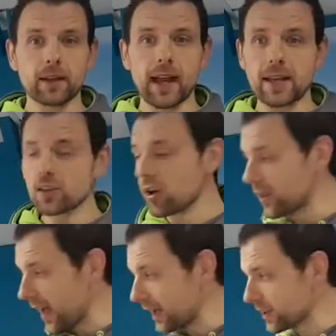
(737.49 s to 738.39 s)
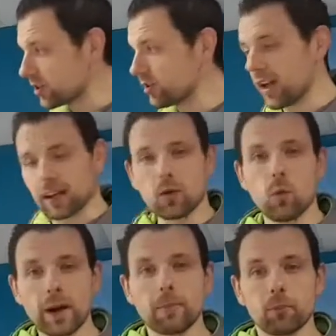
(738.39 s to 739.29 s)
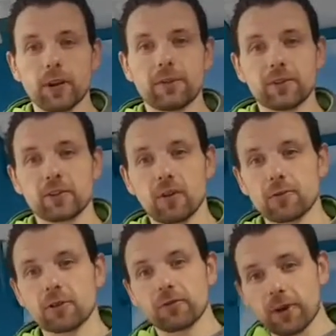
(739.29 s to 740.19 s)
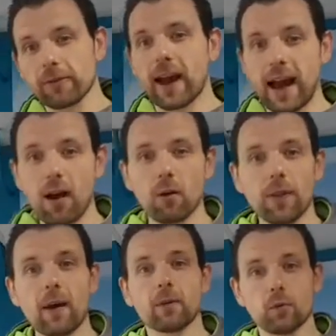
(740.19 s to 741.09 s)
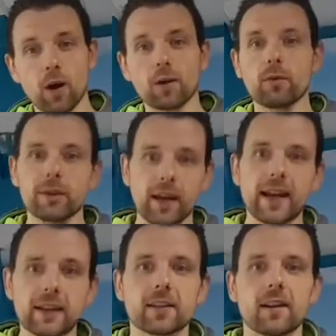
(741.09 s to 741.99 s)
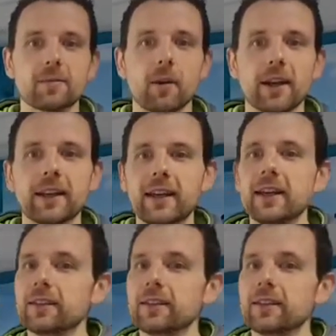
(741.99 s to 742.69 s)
Okay, so that is a quick, brief description of how that would work with an exercise bike.